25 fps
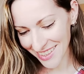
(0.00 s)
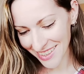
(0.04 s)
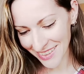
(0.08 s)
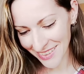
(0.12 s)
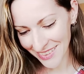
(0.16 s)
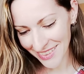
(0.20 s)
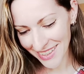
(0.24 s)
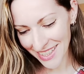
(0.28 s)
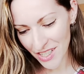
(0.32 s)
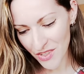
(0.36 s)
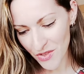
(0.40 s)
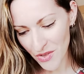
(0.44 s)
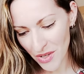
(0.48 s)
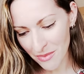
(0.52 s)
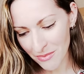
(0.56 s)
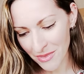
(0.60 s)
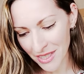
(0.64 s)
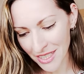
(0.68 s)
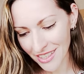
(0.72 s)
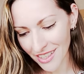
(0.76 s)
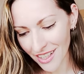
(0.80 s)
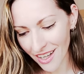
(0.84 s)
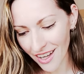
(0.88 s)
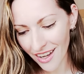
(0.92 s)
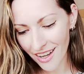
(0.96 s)
you know, they dream
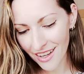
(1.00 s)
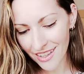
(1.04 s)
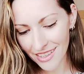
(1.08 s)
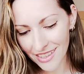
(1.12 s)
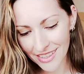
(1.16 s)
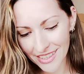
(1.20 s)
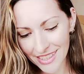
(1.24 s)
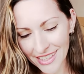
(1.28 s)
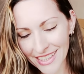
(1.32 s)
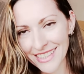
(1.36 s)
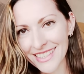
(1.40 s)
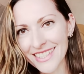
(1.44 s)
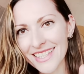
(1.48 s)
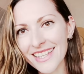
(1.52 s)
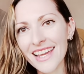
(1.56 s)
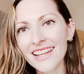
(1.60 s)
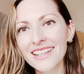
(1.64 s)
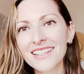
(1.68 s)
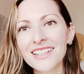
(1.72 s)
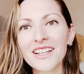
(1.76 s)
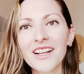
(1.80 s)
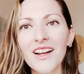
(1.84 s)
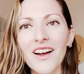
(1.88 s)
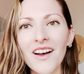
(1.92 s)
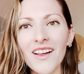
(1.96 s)
in color and
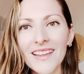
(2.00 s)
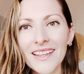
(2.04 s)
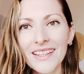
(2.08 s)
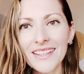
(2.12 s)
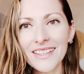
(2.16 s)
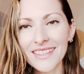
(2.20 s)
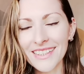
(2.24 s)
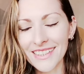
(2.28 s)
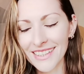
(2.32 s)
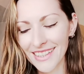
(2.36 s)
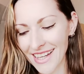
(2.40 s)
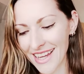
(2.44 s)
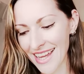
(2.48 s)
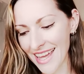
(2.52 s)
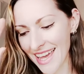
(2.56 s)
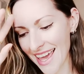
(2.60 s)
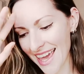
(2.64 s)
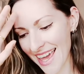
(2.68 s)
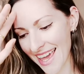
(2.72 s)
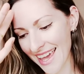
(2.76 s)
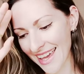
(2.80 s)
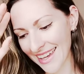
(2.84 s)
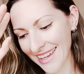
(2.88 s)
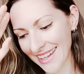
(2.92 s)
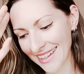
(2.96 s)
technicolor,
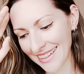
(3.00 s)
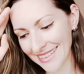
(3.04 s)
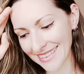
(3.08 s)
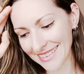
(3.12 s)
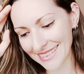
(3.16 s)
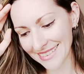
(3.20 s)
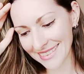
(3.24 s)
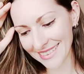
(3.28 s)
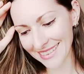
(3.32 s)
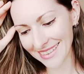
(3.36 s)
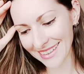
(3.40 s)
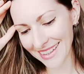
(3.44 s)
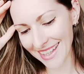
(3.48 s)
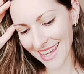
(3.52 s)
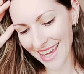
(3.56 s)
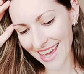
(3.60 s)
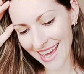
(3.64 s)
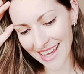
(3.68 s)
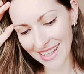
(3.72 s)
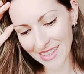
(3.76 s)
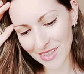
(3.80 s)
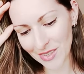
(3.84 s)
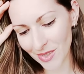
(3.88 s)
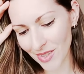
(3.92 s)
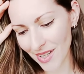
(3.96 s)
and
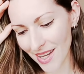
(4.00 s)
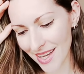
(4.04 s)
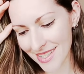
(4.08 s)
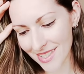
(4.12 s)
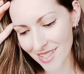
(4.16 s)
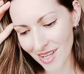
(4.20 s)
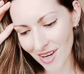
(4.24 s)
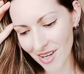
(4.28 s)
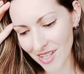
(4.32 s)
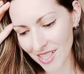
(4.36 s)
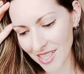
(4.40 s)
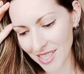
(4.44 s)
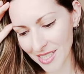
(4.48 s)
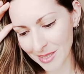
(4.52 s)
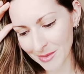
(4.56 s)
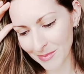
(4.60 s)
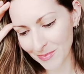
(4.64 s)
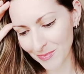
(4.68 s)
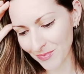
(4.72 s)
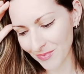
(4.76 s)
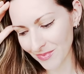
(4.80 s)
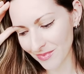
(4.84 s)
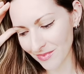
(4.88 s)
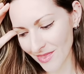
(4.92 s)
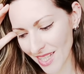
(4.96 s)
yeah, you guys
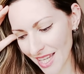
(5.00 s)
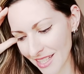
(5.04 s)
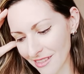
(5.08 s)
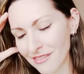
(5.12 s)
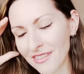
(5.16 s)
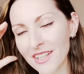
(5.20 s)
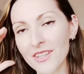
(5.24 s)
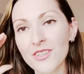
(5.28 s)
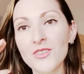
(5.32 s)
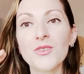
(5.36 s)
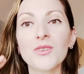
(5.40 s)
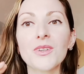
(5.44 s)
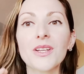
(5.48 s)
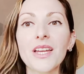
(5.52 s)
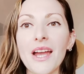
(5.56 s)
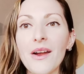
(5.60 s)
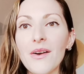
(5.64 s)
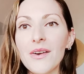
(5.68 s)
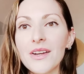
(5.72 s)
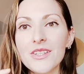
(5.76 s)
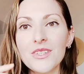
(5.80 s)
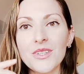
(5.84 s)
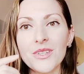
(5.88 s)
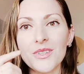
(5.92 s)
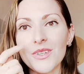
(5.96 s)
are adventure
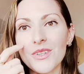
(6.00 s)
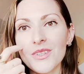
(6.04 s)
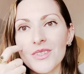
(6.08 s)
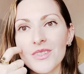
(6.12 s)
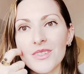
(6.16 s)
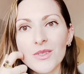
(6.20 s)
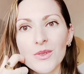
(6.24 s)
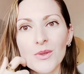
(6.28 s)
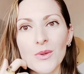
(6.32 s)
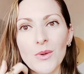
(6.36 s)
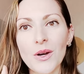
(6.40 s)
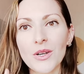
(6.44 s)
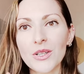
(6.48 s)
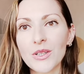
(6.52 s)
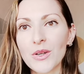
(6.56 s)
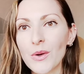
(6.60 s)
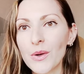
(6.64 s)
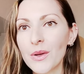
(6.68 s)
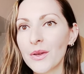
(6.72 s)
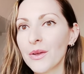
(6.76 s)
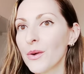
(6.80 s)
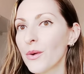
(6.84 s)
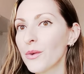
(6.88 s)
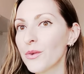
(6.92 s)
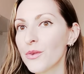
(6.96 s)
characters. You are
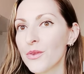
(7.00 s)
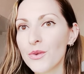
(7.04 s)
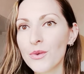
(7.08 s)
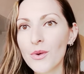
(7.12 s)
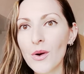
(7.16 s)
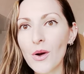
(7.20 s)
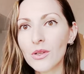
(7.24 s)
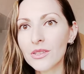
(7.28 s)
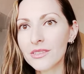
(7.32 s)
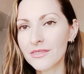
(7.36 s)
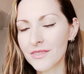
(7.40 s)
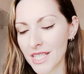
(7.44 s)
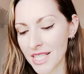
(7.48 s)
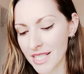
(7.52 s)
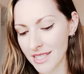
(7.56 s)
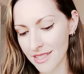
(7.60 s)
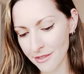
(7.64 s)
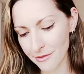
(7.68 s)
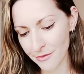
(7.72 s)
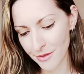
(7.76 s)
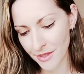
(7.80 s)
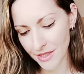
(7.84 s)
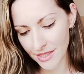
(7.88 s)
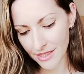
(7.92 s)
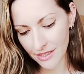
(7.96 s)
going through all of these
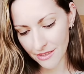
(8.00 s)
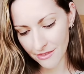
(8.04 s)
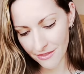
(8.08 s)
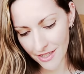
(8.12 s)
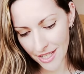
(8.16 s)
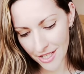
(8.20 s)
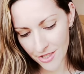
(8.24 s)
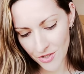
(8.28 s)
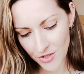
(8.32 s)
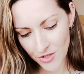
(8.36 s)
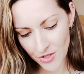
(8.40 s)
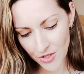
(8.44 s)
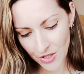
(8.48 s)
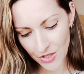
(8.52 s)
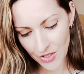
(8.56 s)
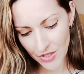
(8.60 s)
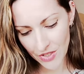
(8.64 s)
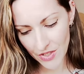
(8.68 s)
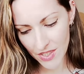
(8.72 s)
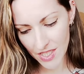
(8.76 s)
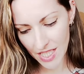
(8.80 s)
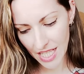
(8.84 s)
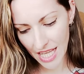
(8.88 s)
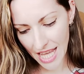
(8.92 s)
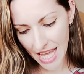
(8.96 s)
different
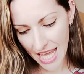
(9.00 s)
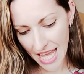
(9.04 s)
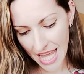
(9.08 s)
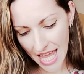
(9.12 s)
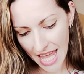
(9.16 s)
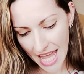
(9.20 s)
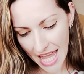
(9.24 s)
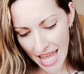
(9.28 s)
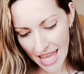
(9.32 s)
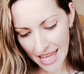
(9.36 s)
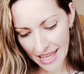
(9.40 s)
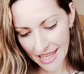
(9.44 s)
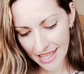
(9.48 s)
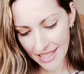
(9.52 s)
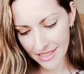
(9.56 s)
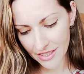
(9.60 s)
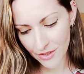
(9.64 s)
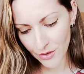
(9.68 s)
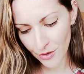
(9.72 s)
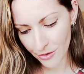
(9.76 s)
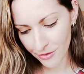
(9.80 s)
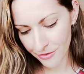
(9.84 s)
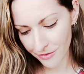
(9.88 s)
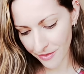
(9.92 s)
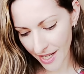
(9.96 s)
adventures and
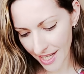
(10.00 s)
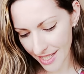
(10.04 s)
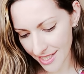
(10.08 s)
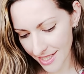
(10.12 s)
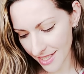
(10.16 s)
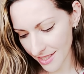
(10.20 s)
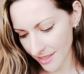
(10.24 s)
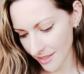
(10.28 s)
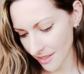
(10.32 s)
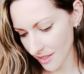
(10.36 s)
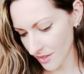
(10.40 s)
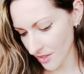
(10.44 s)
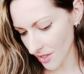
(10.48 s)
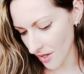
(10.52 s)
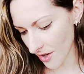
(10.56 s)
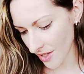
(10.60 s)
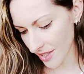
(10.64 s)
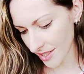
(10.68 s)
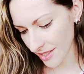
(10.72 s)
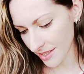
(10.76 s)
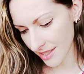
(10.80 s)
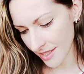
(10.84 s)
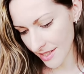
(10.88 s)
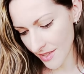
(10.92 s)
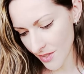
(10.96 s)
you're fighting the
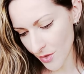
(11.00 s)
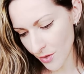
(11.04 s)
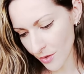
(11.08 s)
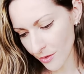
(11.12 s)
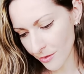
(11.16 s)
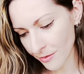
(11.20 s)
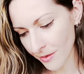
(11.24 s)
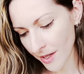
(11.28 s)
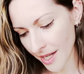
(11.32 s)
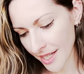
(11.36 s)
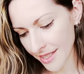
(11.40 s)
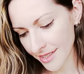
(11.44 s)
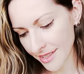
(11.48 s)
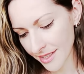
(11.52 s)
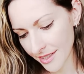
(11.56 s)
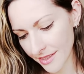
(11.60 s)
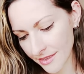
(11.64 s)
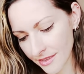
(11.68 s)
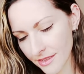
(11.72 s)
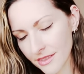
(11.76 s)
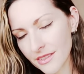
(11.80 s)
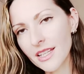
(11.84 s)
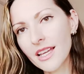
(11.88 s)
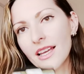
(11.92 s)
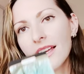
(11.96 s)
darkness, you're
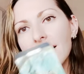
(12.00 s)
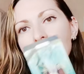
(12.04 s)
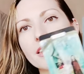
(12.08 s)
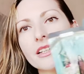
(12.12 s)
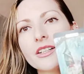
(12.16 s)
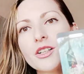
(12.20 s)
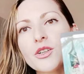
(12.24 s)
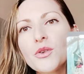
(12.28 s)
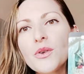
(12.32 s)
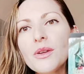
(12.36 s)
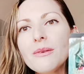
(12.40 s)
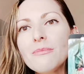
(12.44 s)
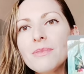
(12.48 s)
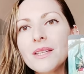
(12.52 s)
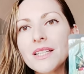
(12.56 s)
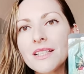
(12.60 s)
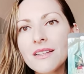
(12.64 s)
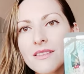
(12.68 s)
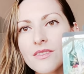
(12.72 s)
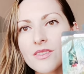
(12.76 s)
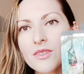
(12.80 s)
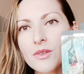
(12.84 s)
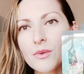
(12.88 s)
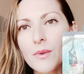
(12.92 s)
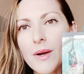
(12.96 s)
fighting the
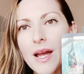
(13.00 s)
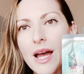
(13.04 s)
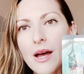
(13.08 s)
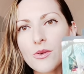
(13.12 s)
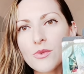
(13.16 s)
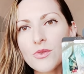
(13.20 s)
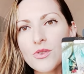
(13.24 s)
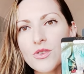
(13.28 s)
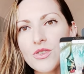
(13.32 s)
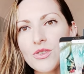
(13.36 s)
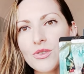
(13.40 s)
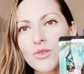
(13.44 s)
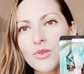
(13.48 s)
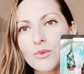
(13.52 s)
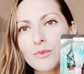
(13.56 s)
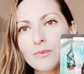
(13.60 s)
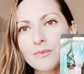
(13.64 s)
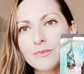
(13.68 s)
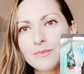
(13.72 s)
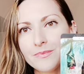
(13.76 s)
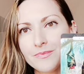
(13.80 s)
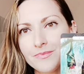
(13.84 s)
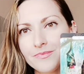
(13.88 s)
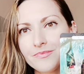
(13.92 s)
creepiness around you.